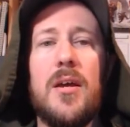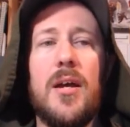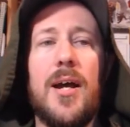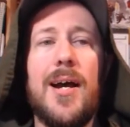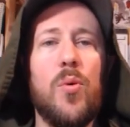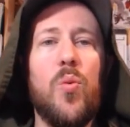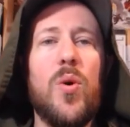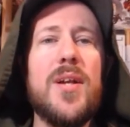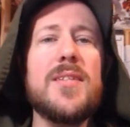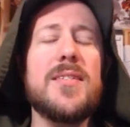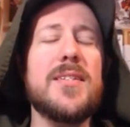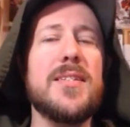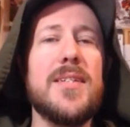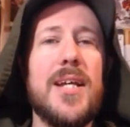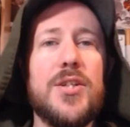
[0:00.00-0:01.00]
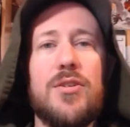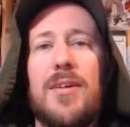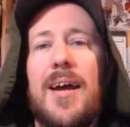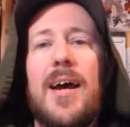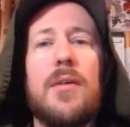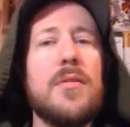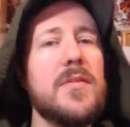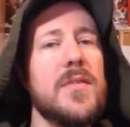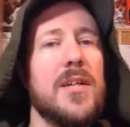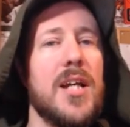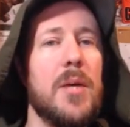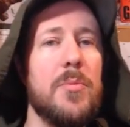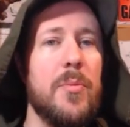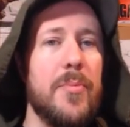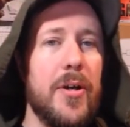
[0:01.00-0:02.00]
But what is its nature? How does
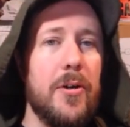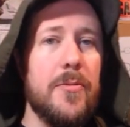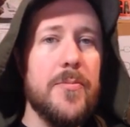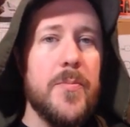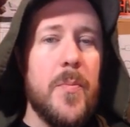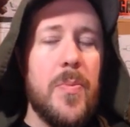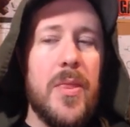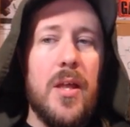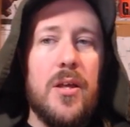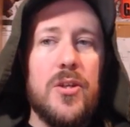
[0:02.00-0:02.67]
it come about?